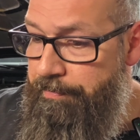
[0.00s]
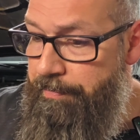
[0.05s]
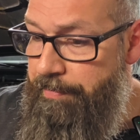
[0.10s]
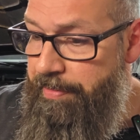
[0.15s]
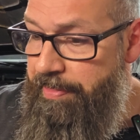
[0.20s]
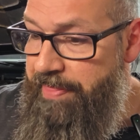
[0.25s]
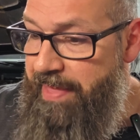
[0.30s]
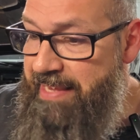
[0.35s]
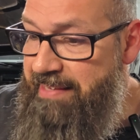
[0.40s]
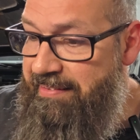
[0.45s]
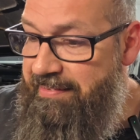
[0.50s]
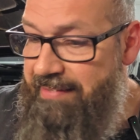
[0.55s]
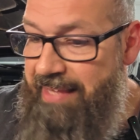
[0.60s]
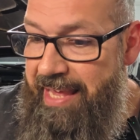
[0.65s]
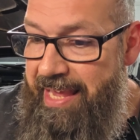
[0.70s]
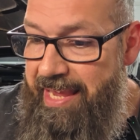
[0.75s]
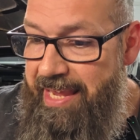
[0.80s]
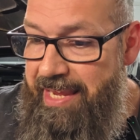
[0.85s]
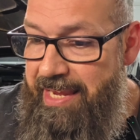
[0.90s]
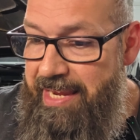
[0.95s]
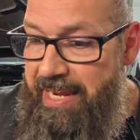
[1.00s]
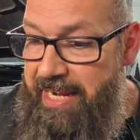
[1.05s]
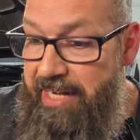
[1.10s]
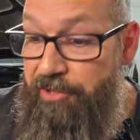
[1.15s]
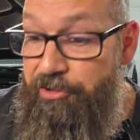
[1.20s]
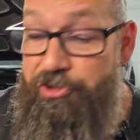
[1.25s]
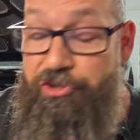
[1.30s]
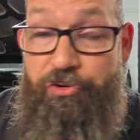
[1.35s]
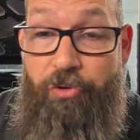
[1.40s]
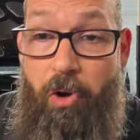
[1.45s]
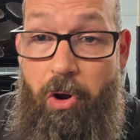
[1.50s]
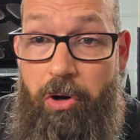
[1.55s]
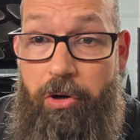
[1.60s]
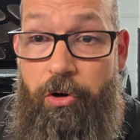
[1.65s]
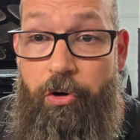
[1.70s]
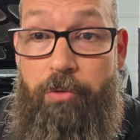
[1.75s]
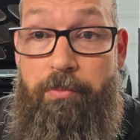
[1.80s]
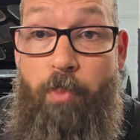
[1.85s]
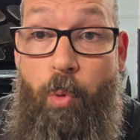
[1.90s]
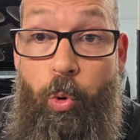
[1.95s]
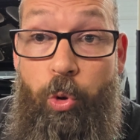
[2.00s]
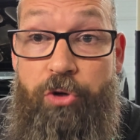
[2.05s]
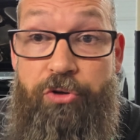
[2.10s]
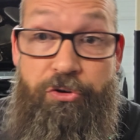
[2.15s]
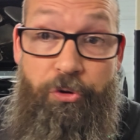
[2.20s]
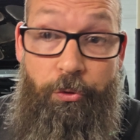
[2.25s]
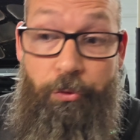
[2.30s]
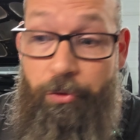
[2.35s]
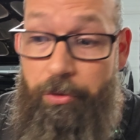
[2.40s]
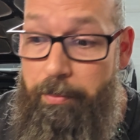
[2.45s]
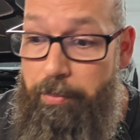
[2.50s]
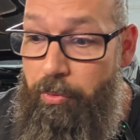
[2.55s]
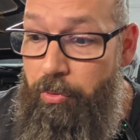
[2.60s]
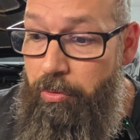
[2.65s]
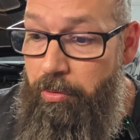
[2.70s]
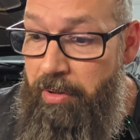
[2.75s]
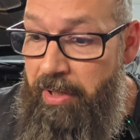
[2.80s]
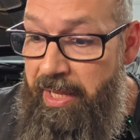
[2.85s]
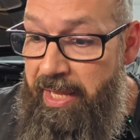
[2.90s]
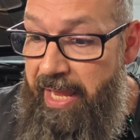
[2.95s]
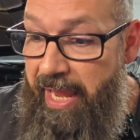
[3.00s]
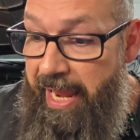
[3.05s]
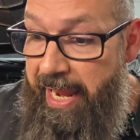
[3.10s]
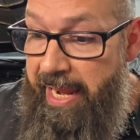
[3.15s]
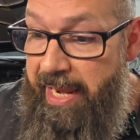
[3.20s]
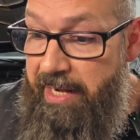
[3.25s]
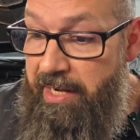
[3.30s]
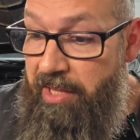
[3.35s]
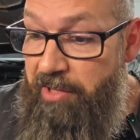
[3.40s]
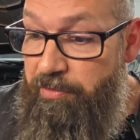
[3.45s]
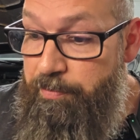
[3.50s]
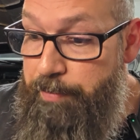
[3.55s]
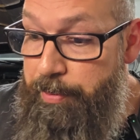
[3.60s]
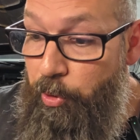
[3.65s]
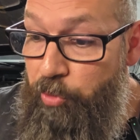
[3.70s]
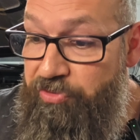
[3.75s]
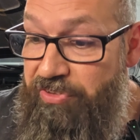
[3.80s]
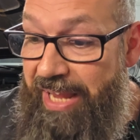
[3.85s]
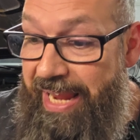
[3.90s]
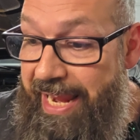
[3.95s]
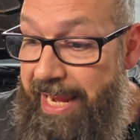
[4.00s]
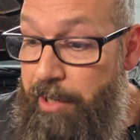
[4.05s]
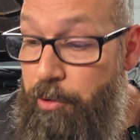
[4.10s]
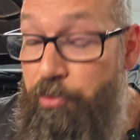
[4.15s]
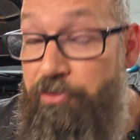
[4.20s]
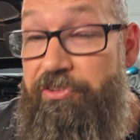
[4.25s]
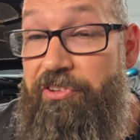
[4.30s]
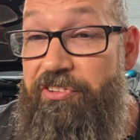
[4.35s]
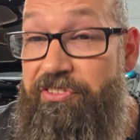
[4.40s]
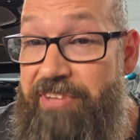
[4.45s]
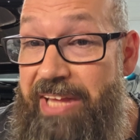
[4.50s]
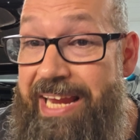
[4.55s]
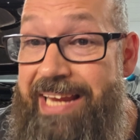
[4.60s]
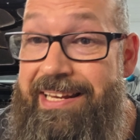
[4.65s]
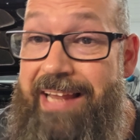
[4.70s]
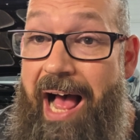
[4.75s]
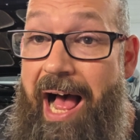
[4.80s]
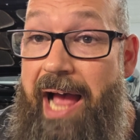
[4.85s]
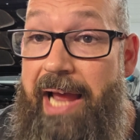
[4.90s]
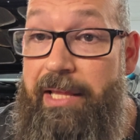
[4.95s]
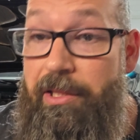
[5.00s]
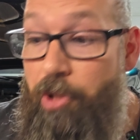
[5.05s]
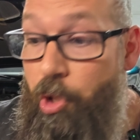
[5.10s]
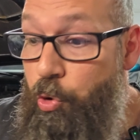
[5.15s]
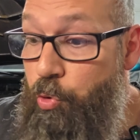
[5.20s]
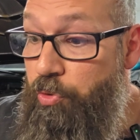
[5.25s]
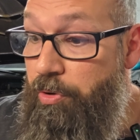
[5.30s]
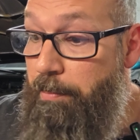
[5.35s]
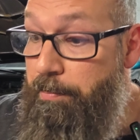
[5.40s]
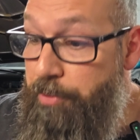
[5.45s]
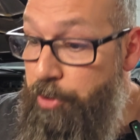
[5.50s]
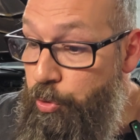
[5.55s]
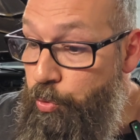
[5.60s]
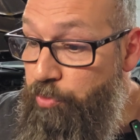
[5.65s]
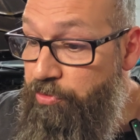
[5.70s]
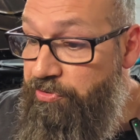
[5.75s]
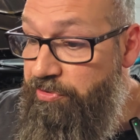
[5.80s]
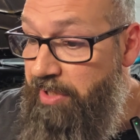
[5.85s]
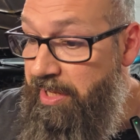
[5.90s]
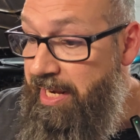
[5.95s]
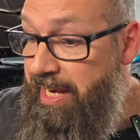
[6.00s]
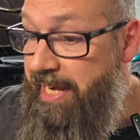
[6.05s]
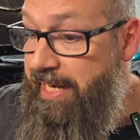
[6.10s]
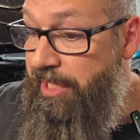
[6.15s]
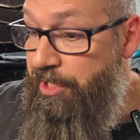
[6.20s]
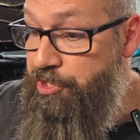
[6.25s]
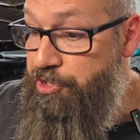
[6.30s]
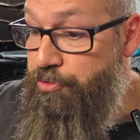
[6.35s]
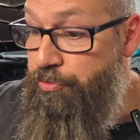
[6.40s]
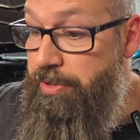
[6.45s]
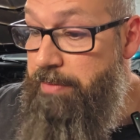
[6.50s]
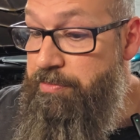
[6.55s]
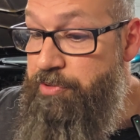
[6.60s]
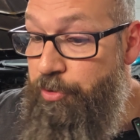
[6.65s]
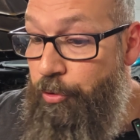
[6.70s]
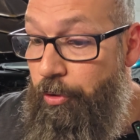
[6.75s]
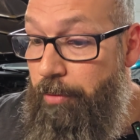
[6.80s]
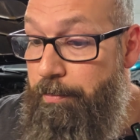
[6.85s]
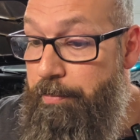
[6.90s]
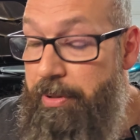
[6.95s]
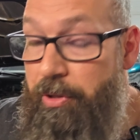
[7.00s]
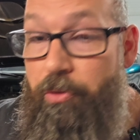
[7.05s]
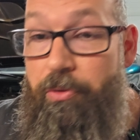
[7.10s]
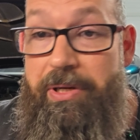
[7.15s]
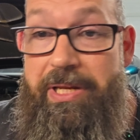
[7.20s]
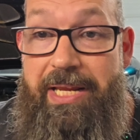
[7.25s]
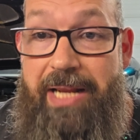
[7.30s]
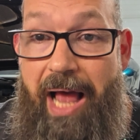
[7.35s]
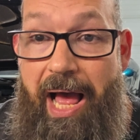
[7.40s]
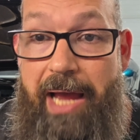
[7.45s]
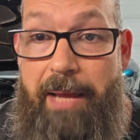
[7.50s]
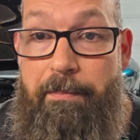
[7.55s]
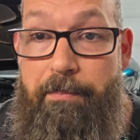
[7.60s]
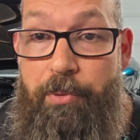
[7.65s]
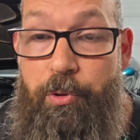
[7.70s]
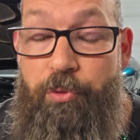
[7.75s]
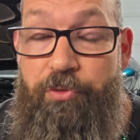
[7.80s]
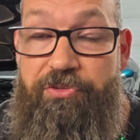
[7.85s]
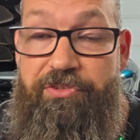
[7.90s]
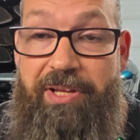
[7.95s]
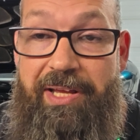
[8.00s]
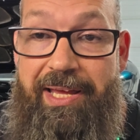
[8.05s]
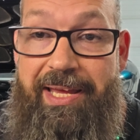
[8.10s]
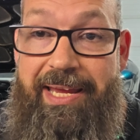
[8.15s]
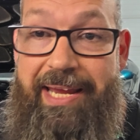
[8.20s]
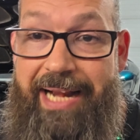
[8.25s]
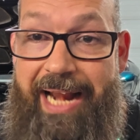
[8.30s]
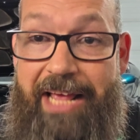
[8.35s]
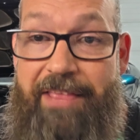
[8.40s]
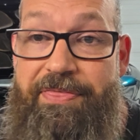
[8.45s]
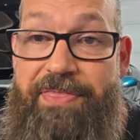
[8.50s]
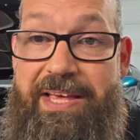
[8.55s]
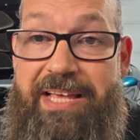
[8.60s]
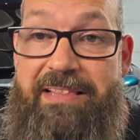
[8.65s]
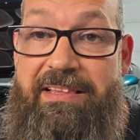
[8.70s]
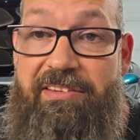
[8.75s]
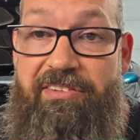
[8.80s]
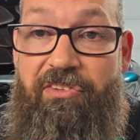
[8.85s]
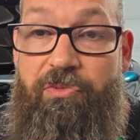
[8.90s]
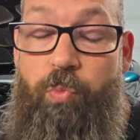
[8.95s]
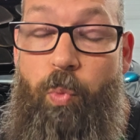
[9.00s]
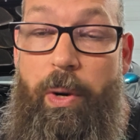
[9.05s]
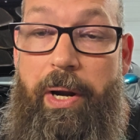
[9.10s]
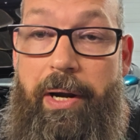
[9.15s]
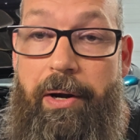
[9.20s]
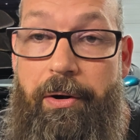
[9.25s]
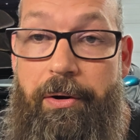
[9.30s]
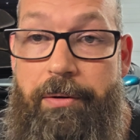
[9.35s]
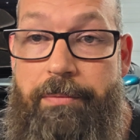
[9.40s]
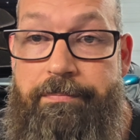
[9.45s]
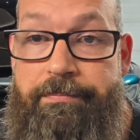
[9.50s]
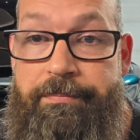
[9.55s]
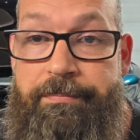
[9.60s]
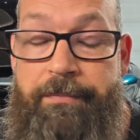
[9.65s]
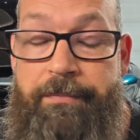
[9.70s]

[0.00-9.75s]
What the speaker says: They say it is stronger, more durable, and is built to handle sustained high load abuse and extreme durability at high boost. And I think this is where